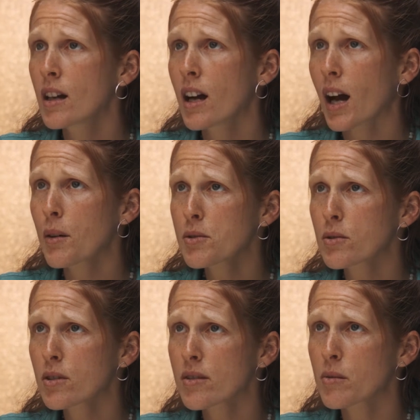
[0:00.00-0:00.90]
I was
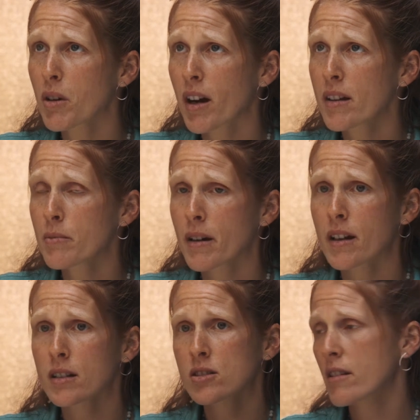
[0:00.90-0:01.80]
really surprised by
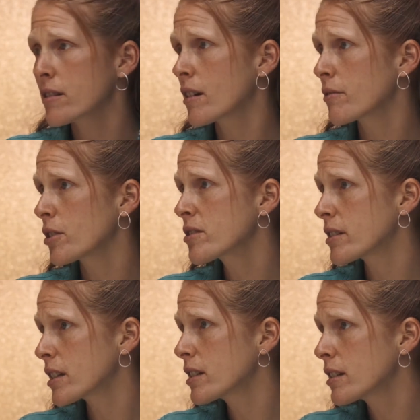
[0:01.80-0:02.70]
actually the
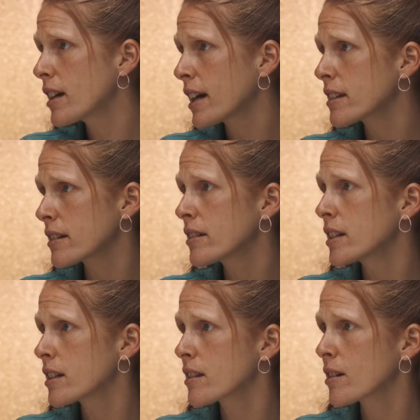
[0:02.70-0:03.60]
diversity at the
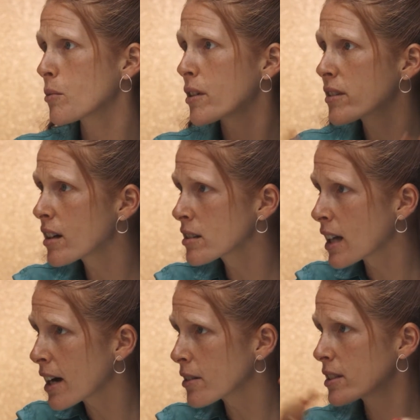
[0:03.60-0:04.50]
clinic that was
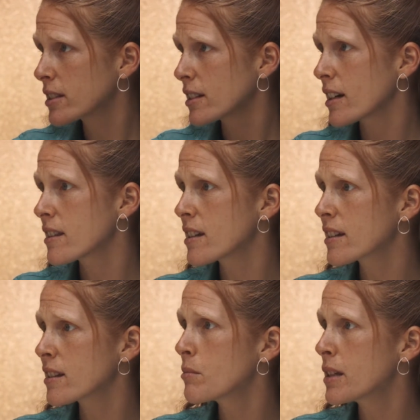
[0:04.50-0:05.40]
allowed. I think
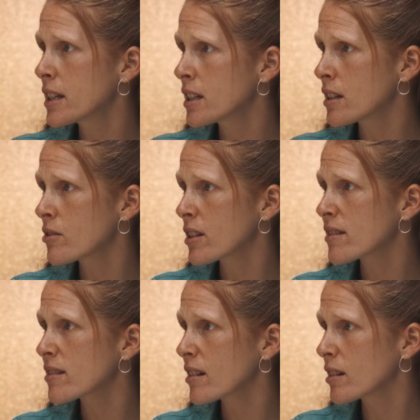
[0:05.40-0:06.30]
in the beginning you get
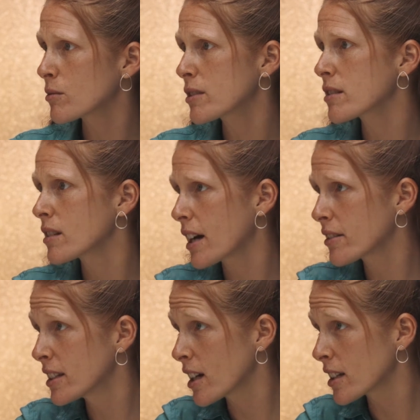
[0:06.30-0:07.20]
stuck on what's allowed
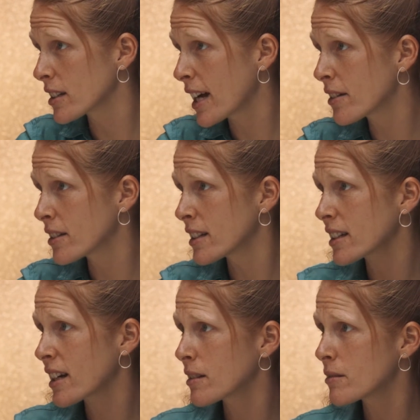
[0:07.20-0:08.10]
and not allowed, and it
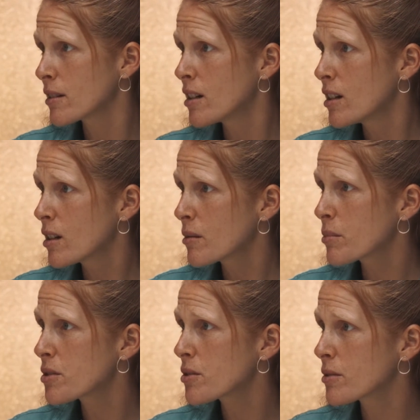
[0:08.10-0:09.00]
kind of
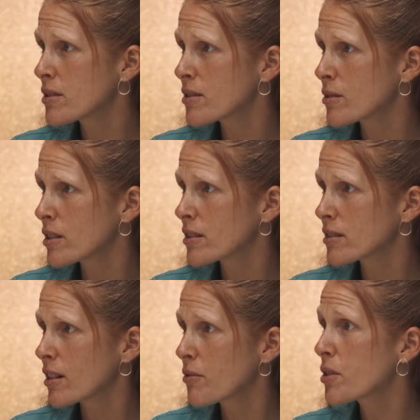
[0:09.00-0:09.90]
puts you into
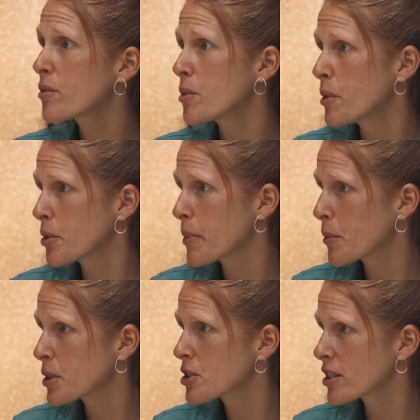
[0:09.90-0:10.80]
a fearful mode about what you're